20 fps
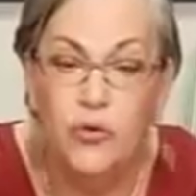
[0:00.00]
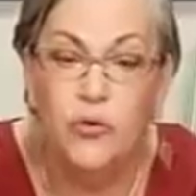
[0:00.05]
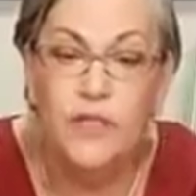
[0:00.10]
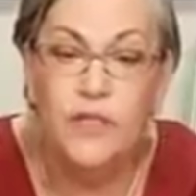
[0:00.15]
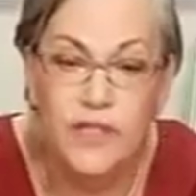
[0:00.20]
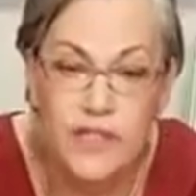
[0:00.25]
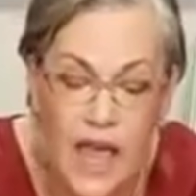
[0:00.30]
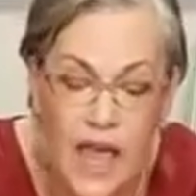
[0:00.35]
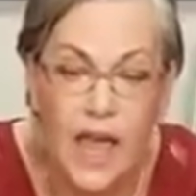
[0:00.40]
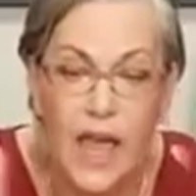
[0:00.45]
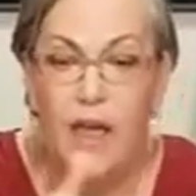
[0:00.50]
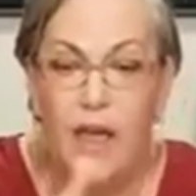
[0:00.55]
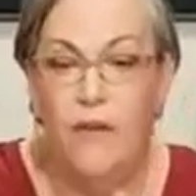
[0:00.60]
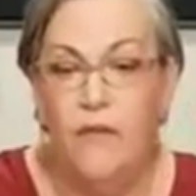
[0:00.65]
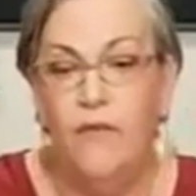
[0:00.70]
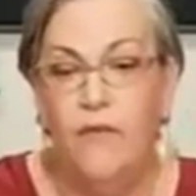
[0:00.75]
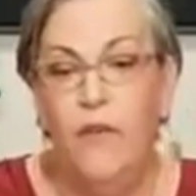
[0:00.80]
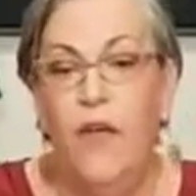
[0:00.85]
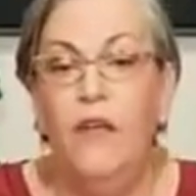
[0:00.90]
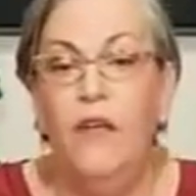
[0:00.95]
save.
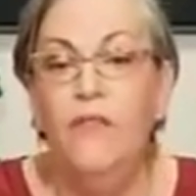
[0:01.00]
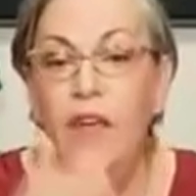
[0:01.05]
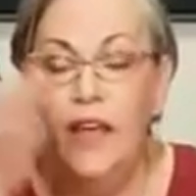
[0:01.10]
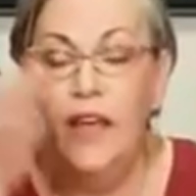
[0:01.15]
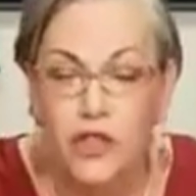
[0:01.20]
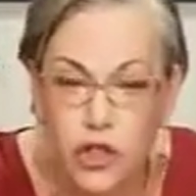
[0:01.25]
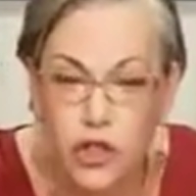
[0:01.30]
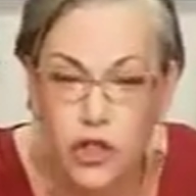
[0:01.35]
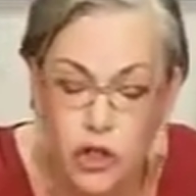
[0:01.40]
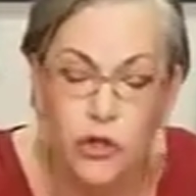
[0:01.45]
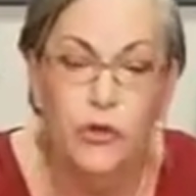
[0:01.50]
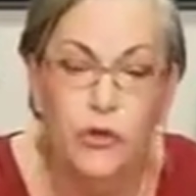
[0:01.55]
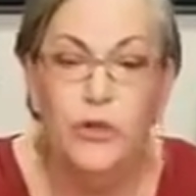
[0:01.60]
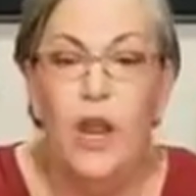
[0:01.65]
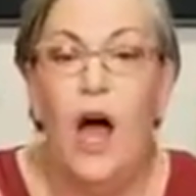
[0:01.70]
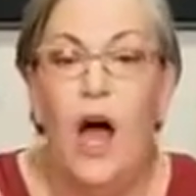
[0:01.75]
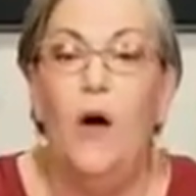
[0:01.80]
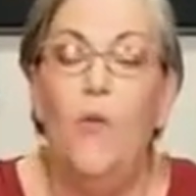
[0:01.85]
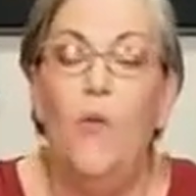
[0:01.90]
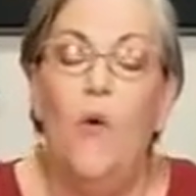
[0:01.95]
They do
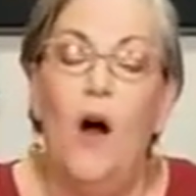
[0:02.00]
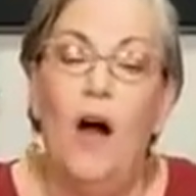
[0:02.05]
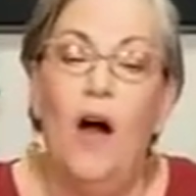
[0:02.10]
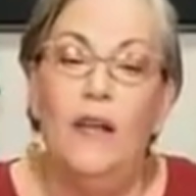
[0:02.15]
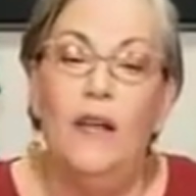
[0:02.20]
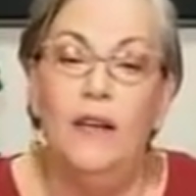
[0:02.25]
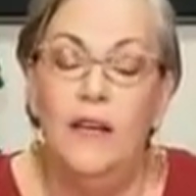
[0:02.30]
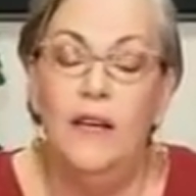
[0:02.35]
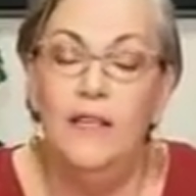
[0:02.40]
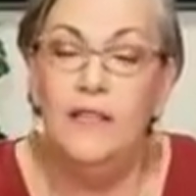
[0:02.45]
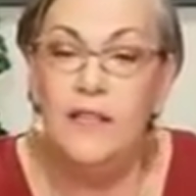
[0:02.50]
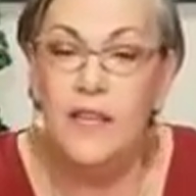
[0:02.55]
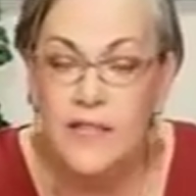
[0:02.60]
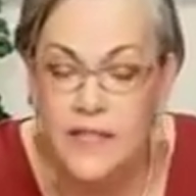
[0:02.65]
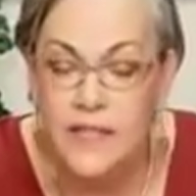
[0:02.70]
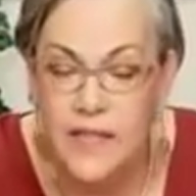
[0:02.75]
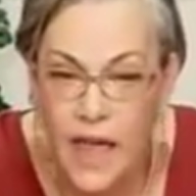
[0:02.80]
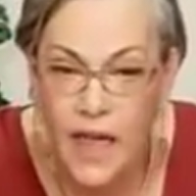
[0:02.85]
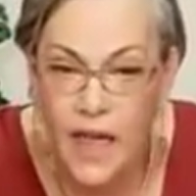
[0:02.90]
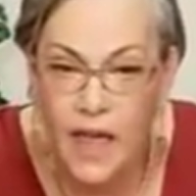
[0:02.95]
not want us to
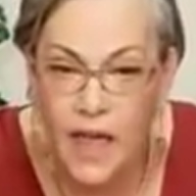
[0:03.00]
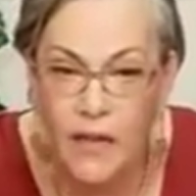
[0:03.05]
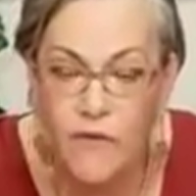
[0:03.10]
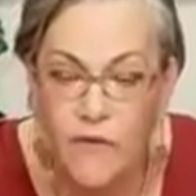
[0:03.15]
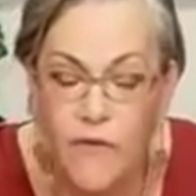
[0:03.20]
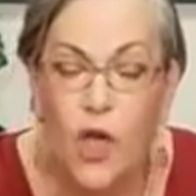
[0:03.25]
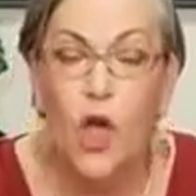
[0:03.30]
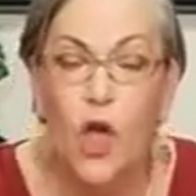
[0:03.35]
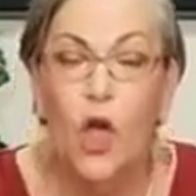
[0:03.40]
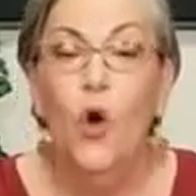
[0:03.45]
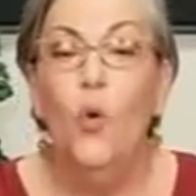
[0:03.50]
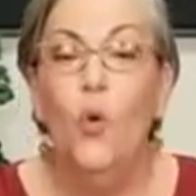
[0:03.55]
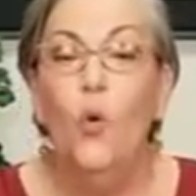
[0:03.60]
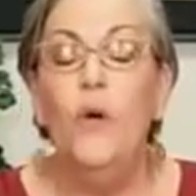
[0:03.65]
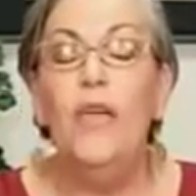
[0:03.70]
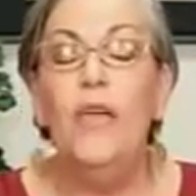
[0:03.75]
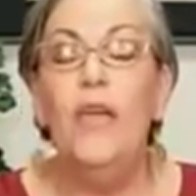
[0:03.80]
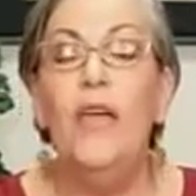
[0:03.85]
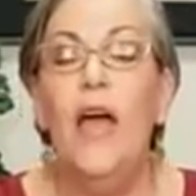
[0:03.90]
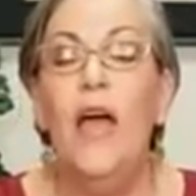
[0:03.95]
save.
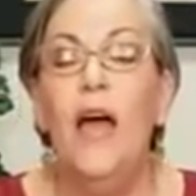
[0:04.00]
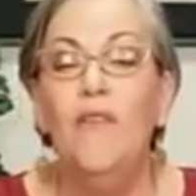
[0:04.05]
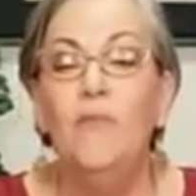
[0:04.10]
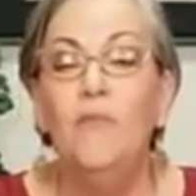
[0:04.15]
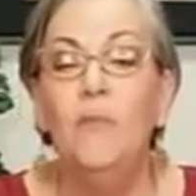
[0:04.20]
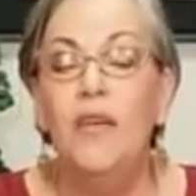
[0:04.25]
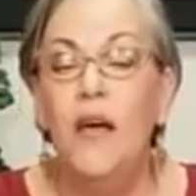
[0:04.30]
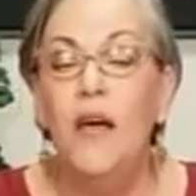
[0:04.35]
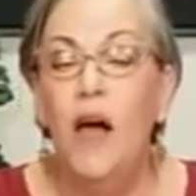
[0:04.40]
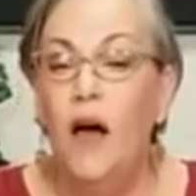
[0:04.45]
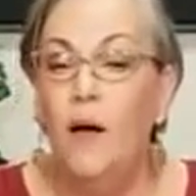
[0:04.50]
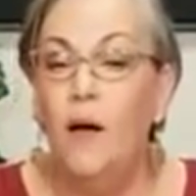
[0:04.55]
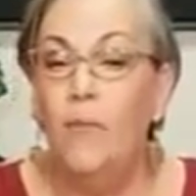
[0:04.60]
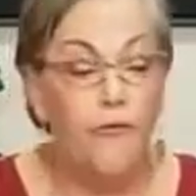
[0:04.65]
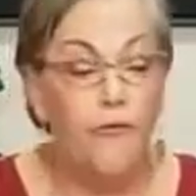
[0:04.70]
We have become